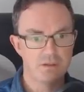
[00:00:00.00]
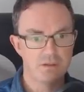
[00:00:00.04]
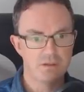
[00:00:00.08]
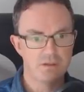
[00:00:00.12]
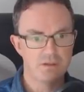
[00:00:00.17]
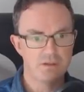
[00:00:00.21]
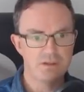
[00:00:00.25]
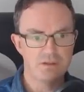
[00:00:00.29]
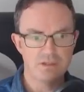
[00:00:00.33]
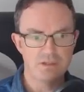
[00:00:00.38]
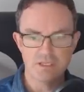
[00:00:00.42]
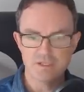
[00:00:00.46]
I
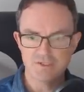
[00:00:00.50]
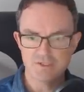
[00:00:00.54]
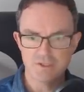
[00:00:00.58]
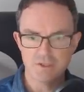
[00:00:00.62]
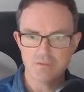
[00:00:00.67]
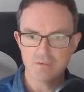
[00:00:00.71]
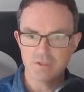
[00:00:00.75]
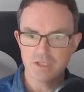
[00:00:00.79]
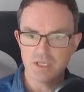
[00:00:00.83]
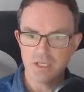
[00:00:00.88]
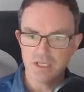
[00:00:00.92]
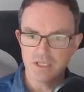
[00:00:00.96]
think that's
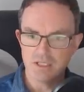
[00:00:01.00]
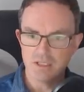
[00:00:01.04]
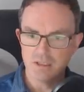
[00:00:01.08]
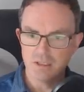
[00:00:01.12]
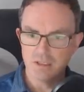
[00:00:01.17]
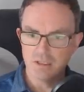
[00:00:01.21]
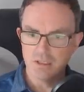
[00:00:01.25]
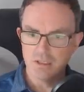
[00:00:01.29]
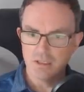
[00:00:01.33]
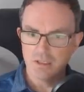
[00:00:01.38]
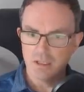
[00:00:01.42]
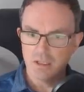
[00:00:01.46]
okay.
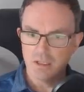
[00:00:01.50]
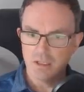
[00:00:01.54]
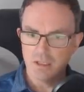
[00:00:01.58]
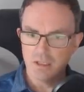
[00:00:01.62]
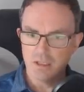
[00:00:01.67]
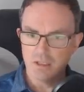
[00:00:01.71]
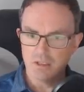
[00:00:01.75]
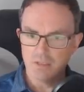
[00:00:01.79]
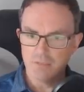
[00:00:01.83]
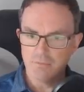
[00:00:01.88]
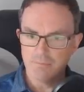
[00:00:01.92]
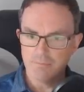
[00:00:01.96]

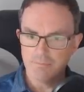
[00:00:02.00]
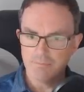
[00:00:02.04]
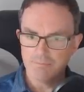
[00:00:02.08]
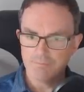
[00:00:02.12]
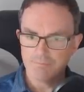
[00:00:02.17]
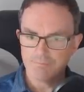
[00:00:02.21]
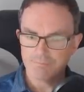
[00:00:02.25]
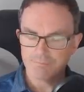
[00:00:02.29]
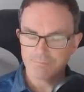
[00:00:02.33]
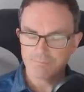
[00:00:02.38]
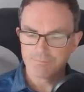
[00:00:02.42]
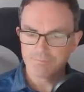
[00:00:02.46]

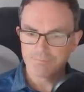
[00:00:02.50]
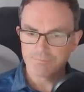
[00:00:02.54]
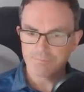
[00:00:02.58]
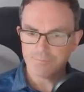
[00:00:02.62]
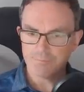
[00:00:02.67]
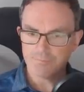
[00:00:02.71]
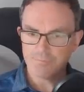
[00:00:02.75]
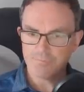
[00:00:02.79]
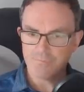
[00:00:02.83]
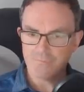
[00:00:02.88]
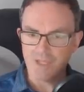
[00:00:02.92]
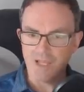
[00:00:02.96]
Um,
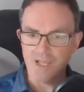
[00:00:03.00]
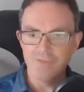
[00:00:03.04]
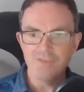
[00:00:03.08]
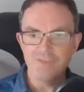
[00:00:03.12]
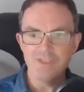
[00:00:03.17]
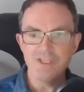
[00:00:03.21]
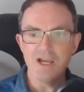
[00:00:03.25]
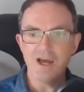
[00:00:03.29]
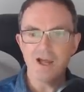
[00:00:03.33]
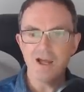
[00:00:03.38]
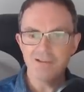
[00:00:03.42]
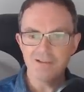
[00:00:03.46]
and
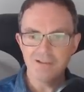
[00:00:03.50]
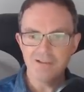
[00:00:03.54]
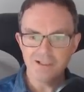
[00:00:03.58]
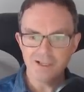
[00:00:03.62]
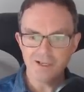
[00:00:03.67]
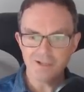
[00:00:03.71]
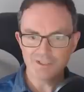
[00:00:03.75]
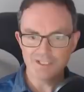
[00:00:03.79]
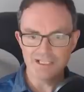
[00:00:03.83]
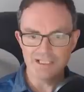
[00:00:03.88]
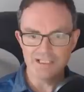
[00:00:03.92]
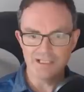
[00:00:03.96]
the
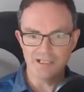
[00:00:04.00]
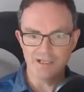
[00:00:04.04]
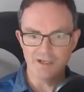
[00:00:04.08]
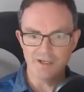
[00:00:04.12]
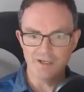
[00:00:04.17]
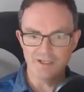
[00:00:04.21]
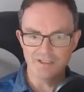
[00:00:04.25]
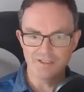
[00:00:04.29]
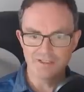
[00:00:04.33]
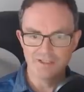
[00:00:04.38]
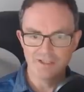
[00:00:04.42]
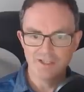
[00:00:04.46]
unlucky
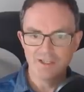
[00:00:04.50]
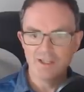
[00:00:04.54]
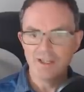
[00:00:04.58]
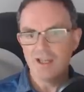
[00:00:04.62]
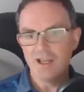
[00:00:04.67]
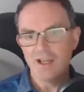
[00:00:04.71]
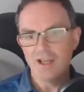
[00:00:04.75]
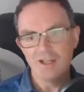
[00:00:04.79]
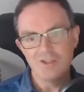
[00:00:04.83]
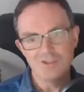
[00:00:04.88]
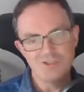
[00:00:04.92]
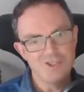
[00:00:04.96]
line
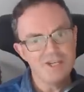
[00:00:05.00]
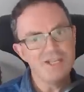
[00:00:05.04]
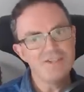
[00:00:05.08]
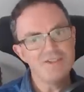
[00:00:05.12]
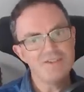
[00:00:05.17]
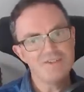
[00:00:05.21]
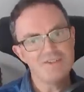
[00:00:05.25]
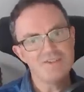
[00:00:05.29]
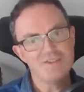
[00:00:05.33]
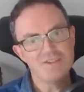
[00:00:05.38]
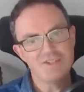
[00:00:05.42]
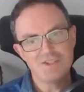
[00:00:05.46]

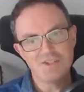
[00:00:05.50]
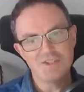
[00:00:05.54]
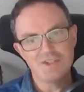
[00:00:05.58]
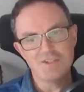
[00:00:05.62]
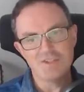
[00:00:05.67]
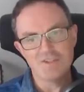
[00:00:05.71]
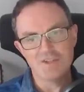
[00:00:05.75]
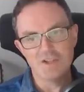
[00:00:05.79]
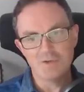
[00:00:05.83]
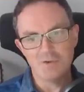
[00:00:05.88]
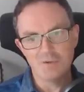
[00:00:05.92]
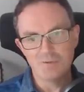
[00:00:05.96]
adjacent
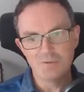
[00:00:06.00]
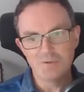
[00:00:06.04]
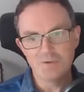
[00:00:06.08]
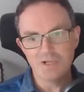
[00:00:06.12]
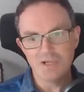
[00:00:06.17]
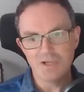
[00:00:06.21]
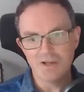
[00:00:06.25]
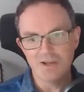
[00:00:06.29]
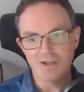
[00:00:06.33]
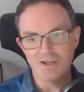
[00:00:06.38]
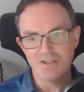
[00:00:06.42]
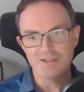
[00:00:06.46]
digits along the
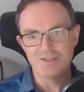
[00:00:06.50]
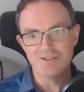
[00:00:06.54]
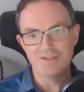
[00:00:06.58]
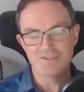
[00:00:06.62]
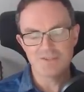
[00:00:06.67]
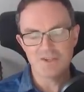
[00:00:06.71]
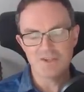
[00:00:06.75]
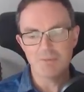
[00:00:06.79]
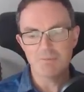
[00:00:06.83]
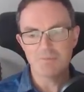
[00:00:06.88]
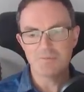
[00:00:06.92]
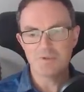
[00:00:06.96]
line
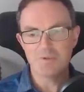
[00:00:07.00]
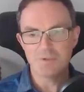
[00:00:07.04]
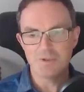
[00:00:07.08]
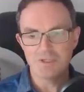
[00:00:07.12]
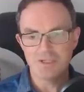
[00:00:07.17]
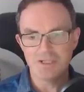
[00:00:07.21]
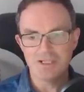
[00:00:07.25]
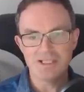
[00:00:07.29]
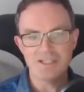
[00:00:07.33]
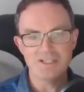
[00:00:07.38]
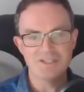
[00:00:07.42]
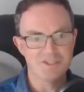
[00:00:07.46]
sum to
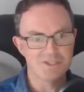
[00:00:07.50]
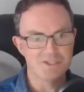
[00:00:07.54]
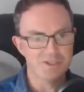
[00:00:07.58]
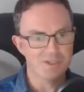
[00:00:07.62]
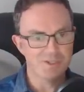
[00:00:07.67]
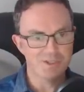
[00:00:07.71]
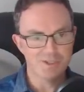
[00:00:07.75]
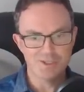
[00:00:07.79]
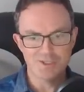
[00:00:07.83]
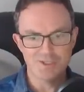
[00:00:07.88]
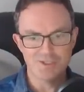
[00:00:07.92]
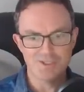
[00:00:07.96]
at least
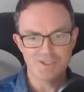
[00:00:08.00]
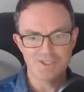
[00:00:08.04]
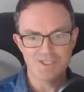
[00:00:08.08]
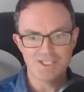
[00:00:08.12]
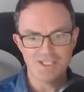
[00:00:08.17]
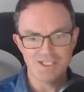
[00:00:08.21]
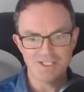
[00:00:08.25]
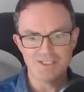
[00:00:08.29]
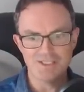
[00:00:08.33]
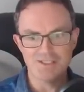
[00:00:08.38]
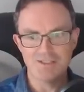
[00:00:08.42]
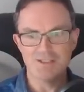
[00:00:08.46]

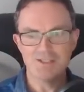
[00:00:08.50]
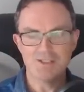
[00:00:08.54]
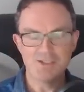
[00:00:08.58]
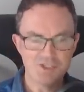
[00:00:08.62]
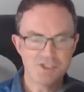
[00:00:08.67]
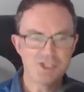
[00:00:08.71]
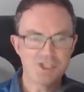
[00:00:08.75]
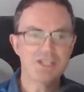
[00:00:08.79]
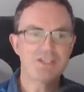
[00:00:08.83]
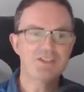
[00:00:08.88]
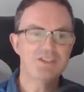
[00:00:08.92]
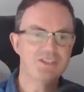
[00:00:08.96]
13
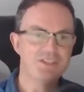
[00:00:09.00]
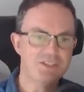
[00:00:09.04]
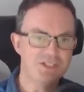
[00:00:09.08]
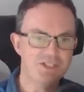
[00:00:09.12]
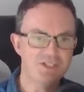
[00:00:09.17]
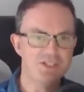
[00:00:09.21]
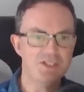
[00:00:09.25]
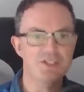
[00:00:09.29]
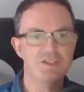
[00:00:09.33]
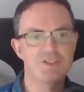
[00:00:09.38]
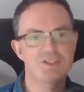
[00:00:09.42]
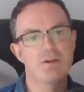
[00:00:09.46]
adjacent
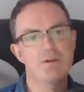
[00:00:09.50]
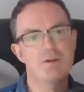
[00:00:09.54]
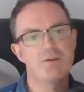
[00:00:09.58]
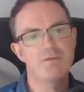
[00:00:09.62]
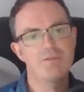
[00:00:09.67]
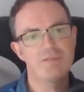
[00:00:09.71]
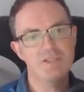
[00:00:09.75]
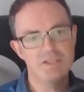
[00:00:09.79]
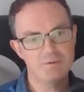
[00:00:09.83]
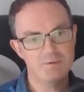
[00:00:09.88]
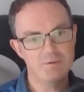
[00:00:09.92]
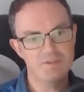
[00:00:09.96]
digits so if
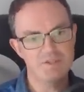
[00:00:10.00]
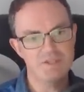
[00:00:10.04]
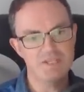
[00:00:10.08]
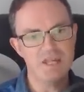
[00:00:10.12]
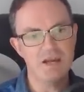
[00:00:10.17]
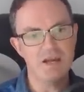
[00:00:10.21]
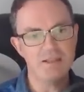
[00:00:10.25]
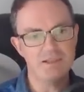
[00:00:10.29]
this was the